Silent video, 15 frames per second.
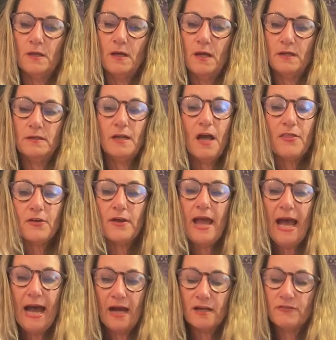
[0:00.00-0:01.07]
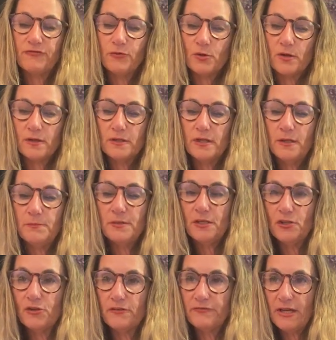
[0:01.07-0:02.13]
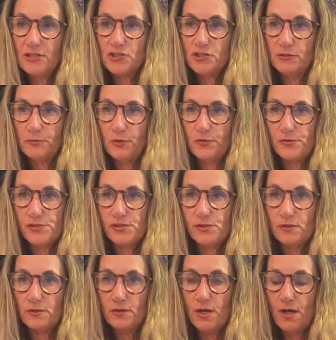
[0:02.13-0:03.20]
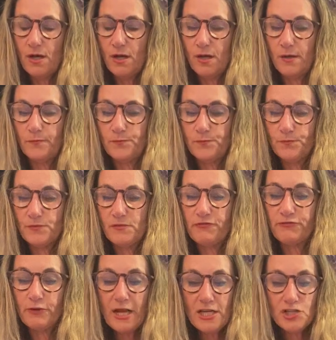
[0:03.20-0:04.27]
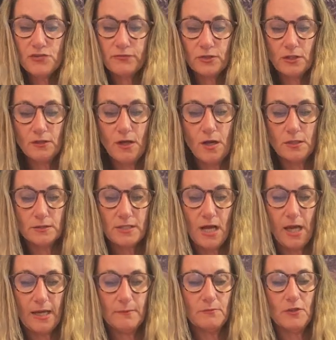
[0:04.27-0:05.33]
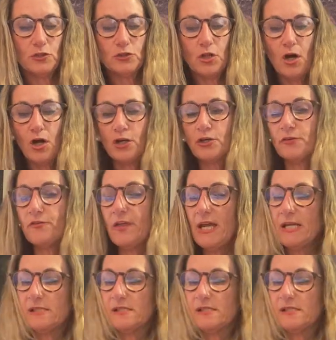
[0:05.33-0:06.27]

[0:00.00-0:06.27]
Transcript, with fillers: another hack for keeping your vegetables uh, fresh for a long time, the longer they